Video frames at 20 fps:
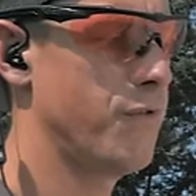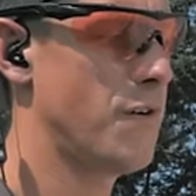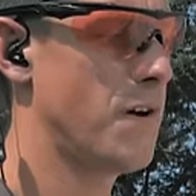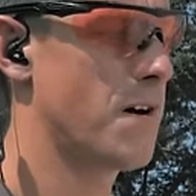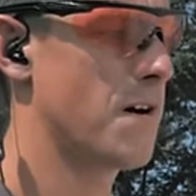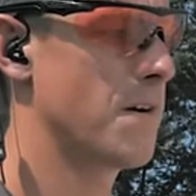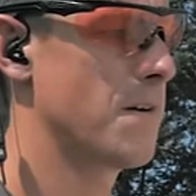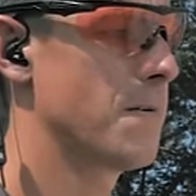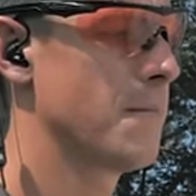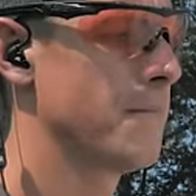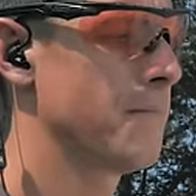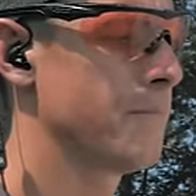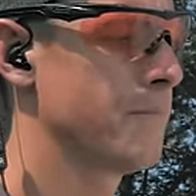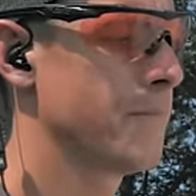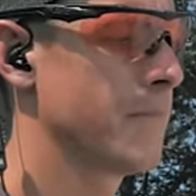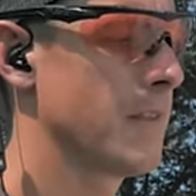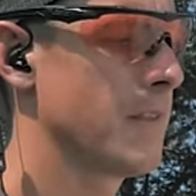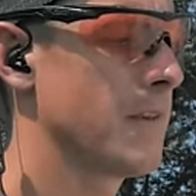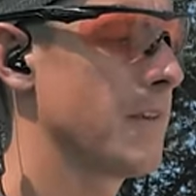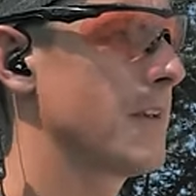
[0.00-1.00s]
far
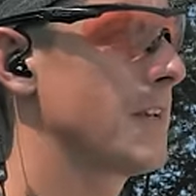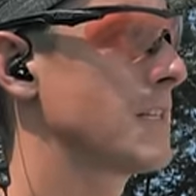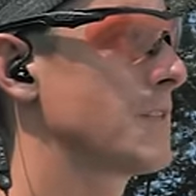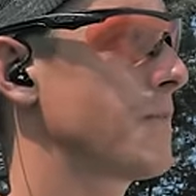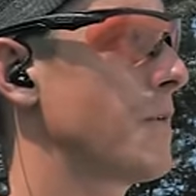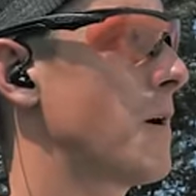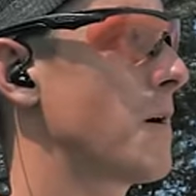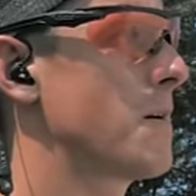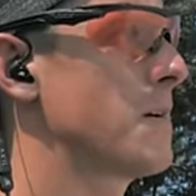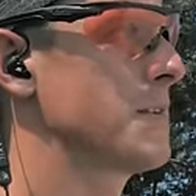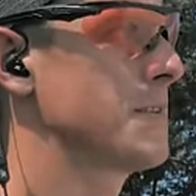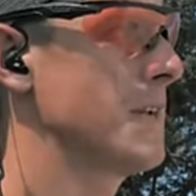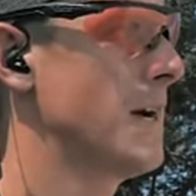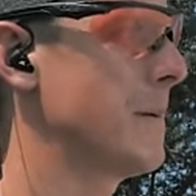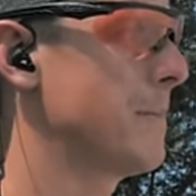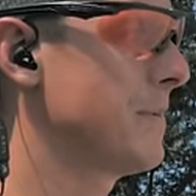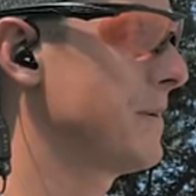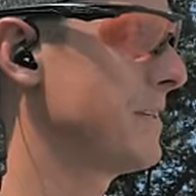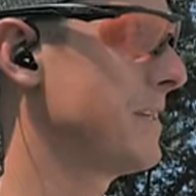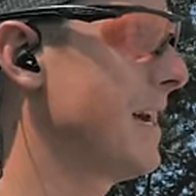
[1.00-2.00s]
as
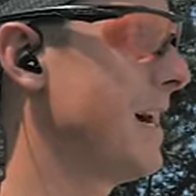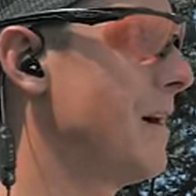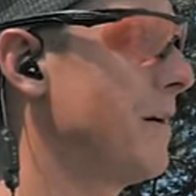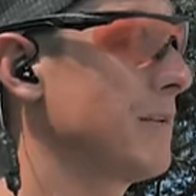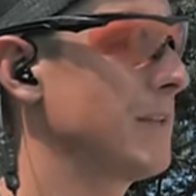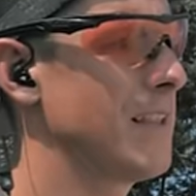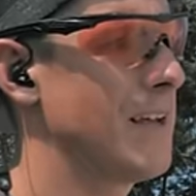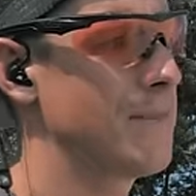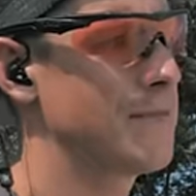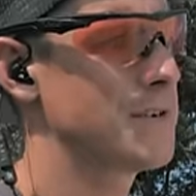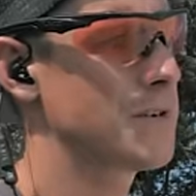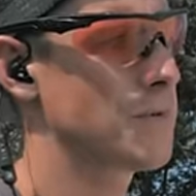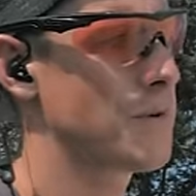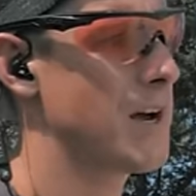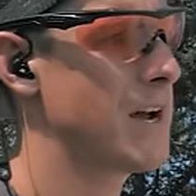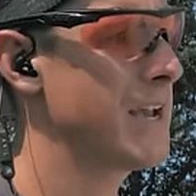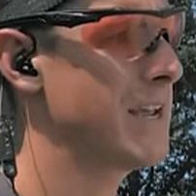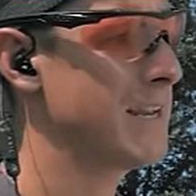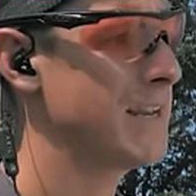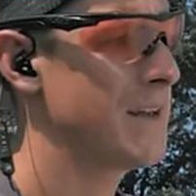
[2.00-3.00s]
up and down, left to
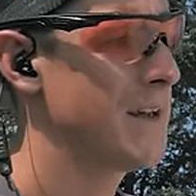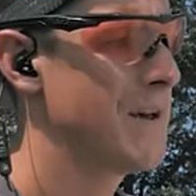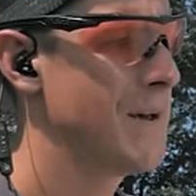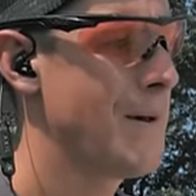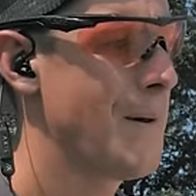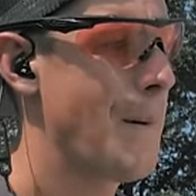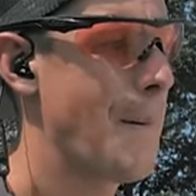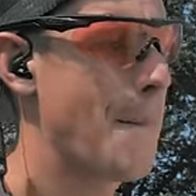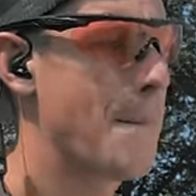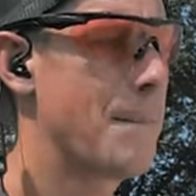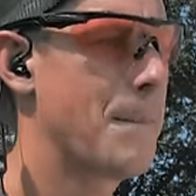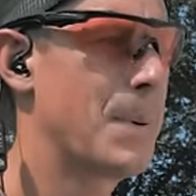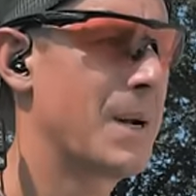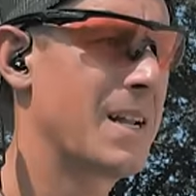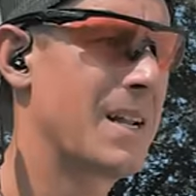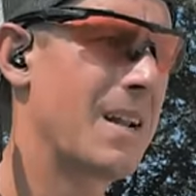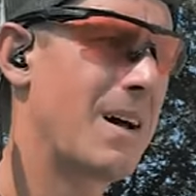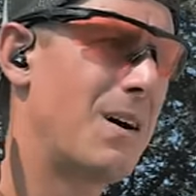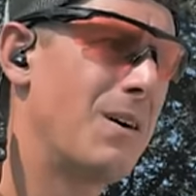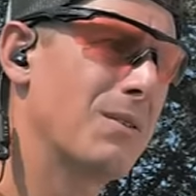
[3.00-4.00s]
right,
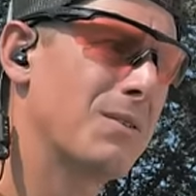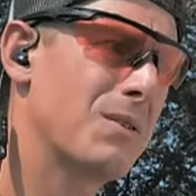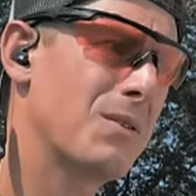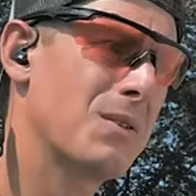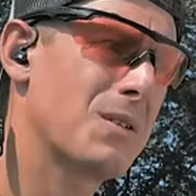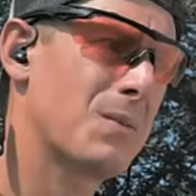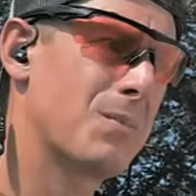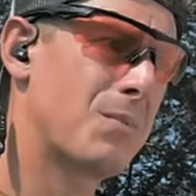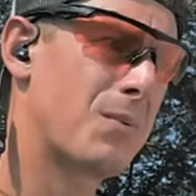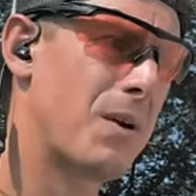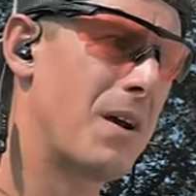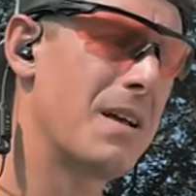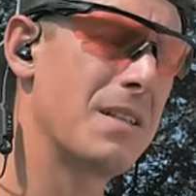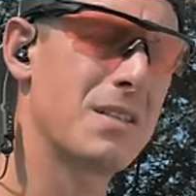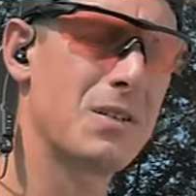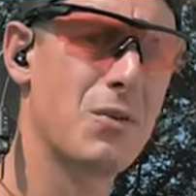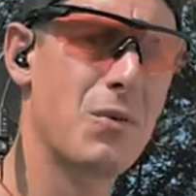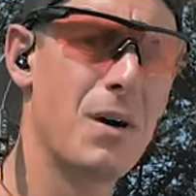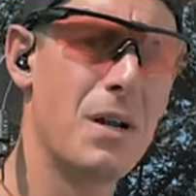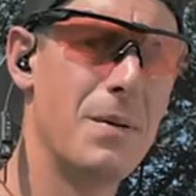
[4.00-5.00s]
but it also
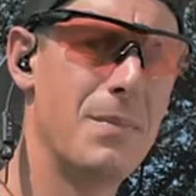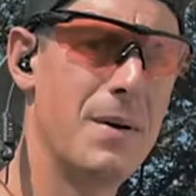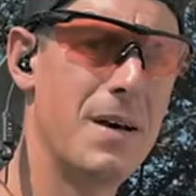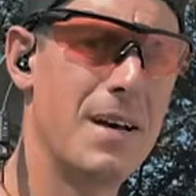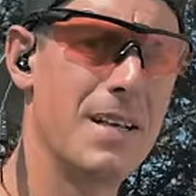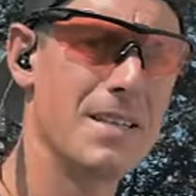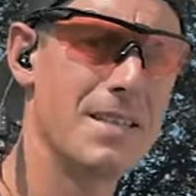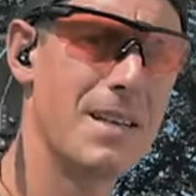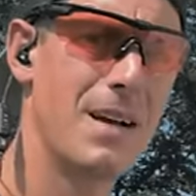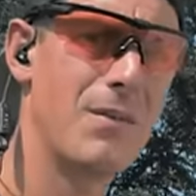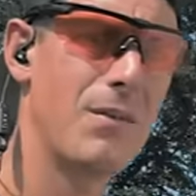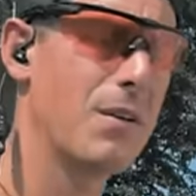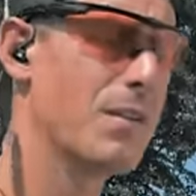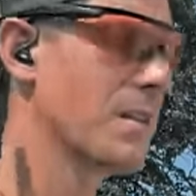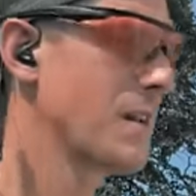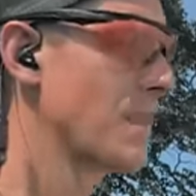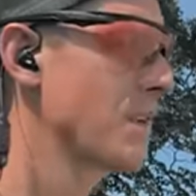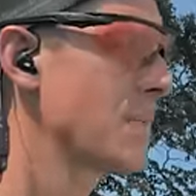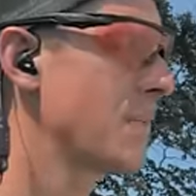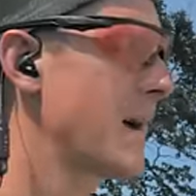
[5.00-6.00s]
spreads quite a bit. Several of
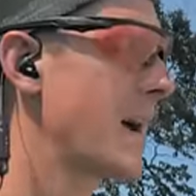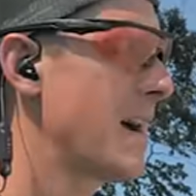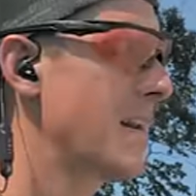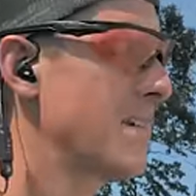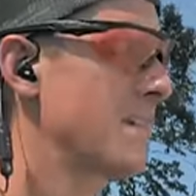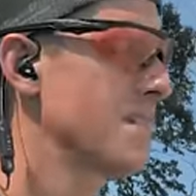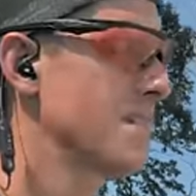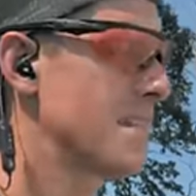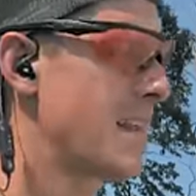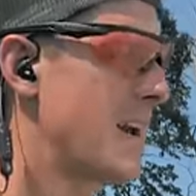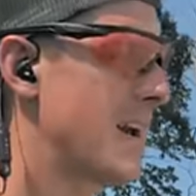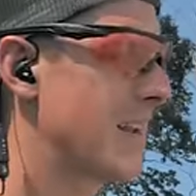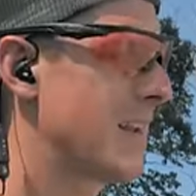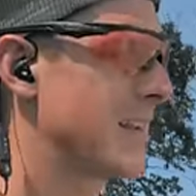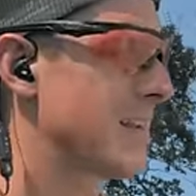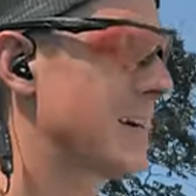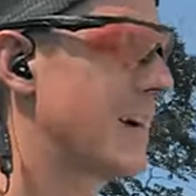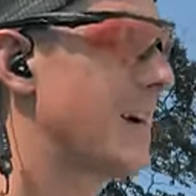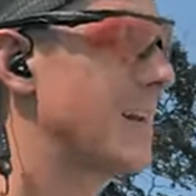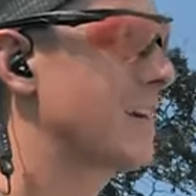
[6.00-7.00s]
the other patterns had
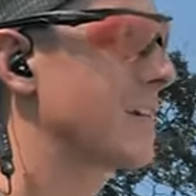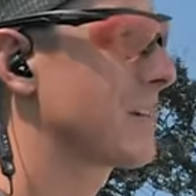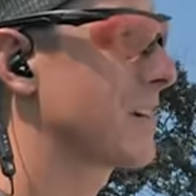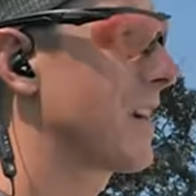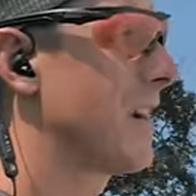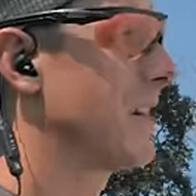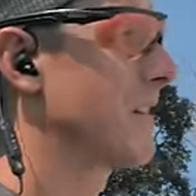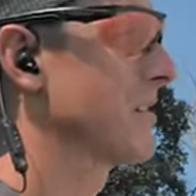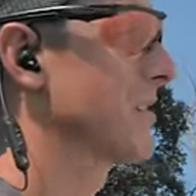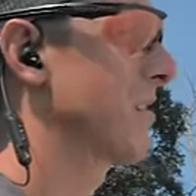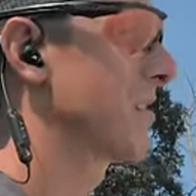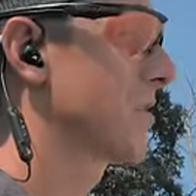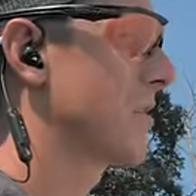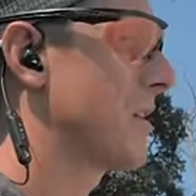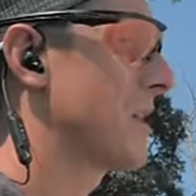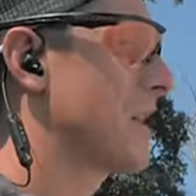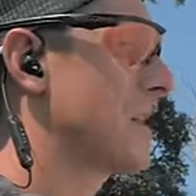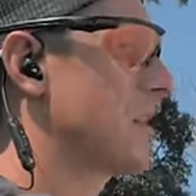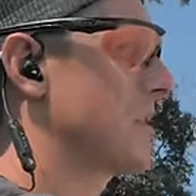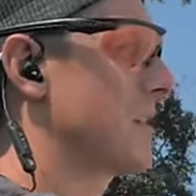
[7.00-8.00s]
a tighter
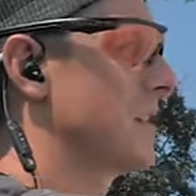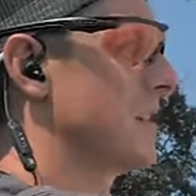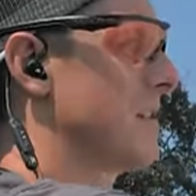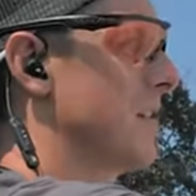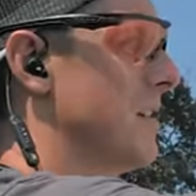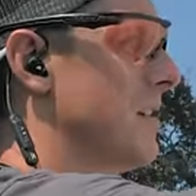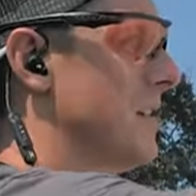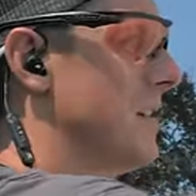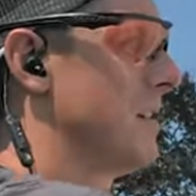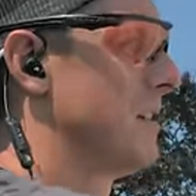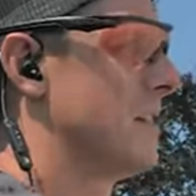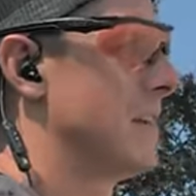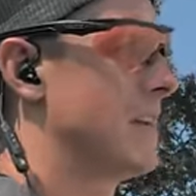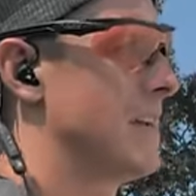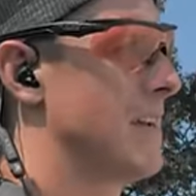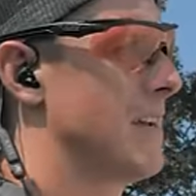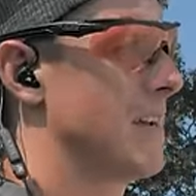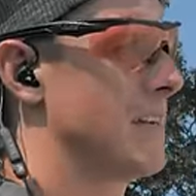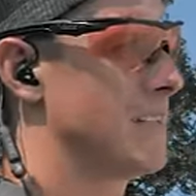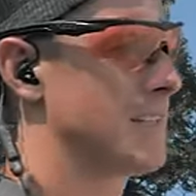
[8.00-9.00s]
concentration,
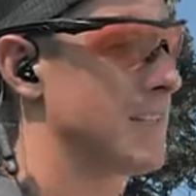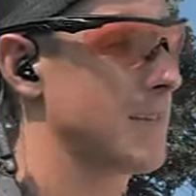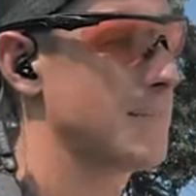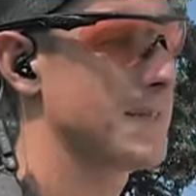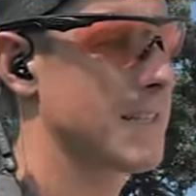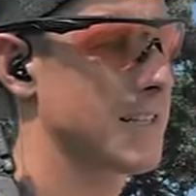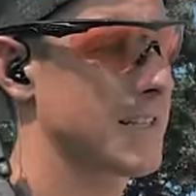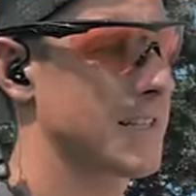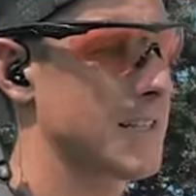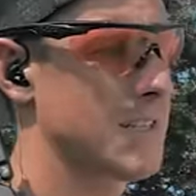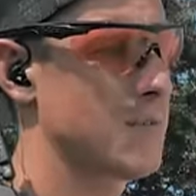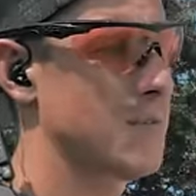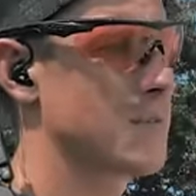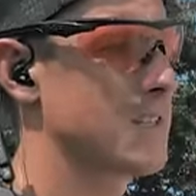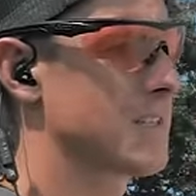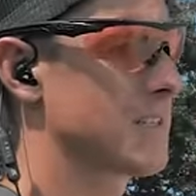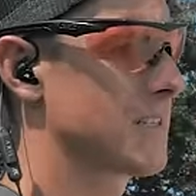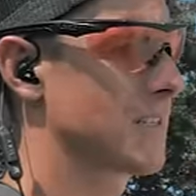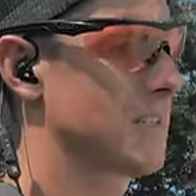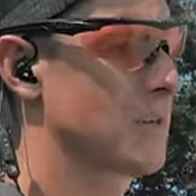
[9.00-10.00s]
and it seems like this
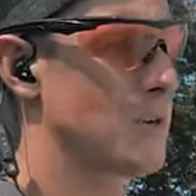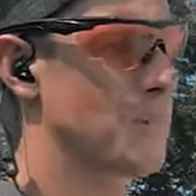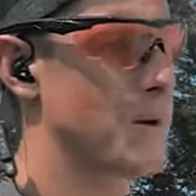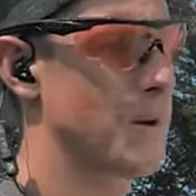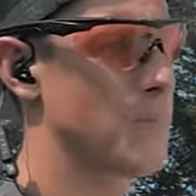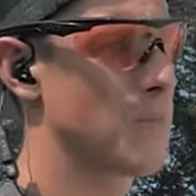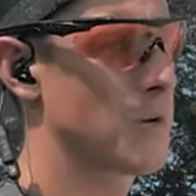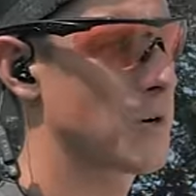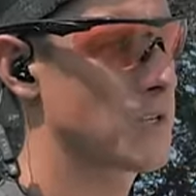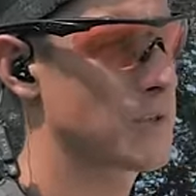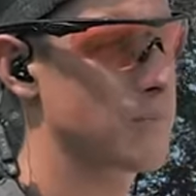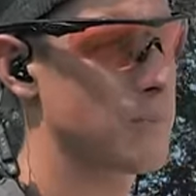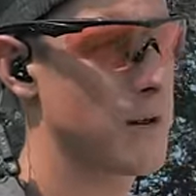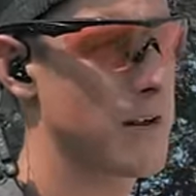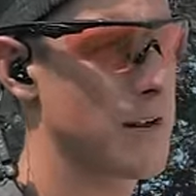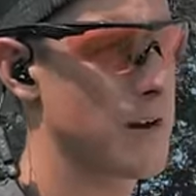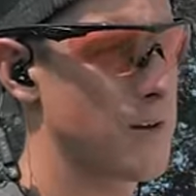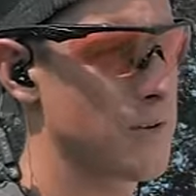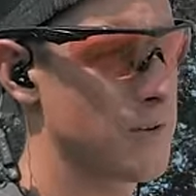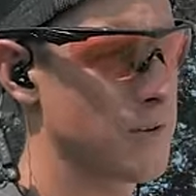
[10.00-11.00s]
one is a little bit more
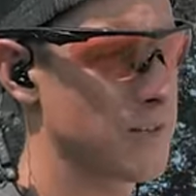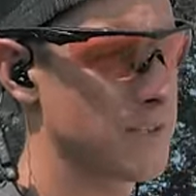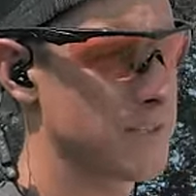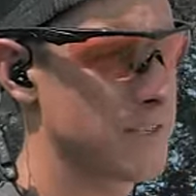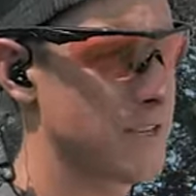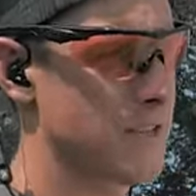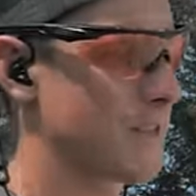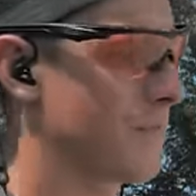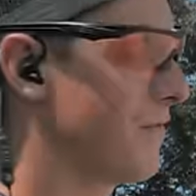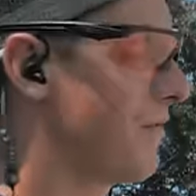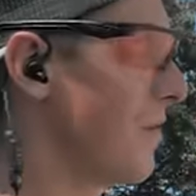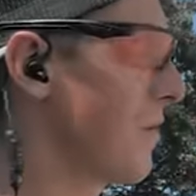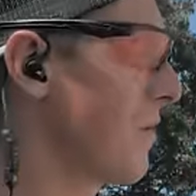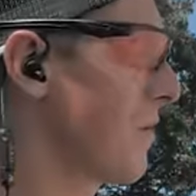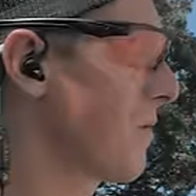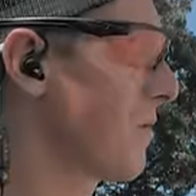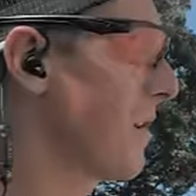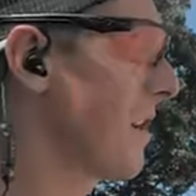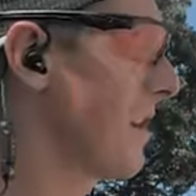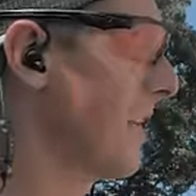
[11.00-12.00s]
spread out. You can see on the
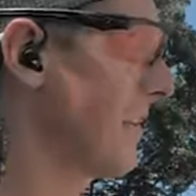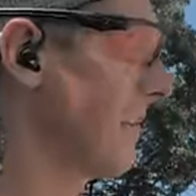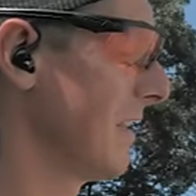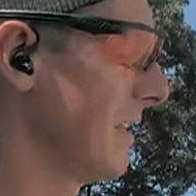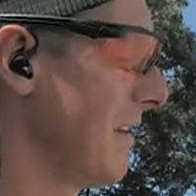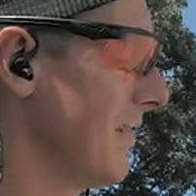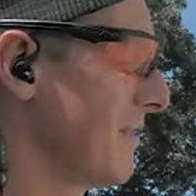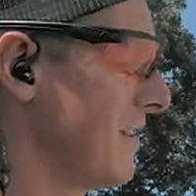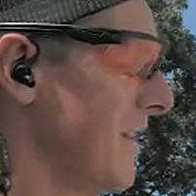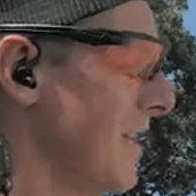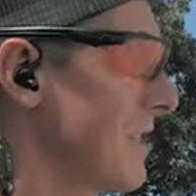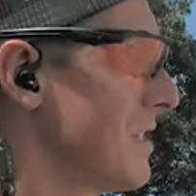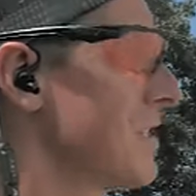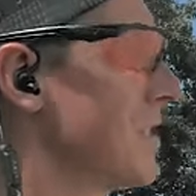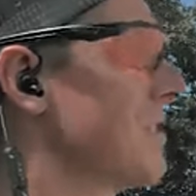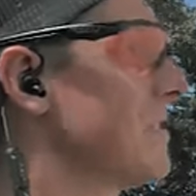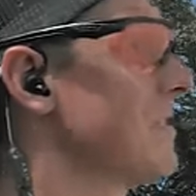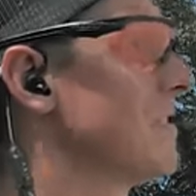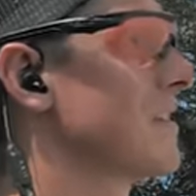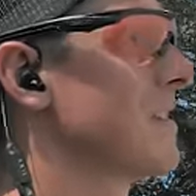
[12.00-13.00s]
far right and left
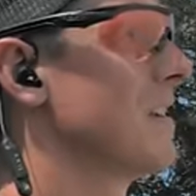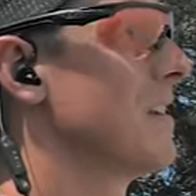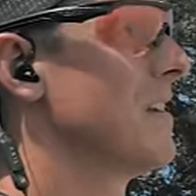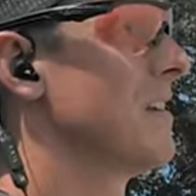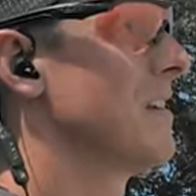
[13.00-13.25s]
edges,